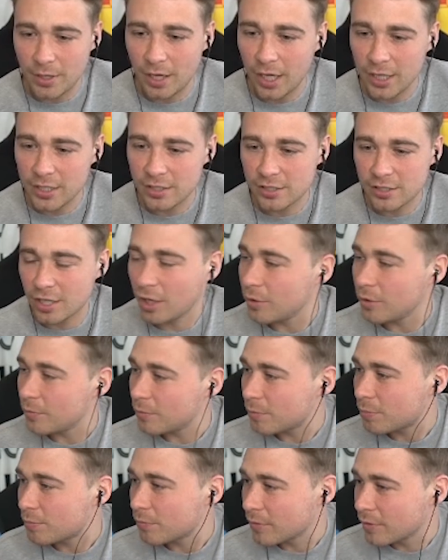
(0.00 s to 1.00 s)
I just
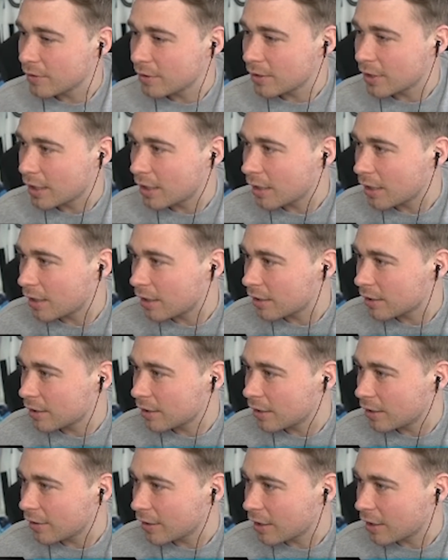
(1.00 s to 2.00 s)
hope the uh, you
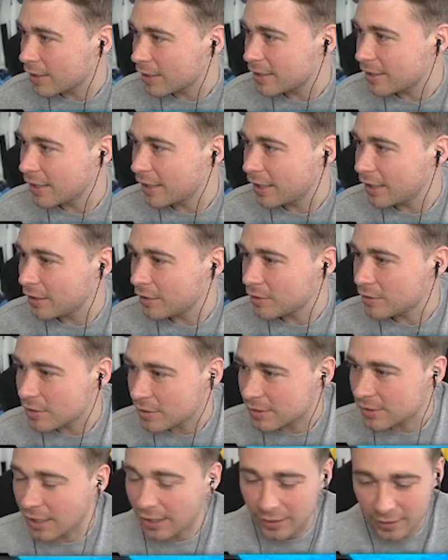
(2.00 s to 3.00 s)
know the guys didn't hear you
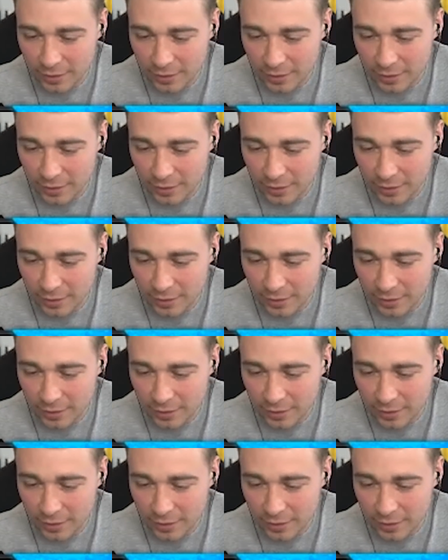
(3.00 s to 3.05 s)
just say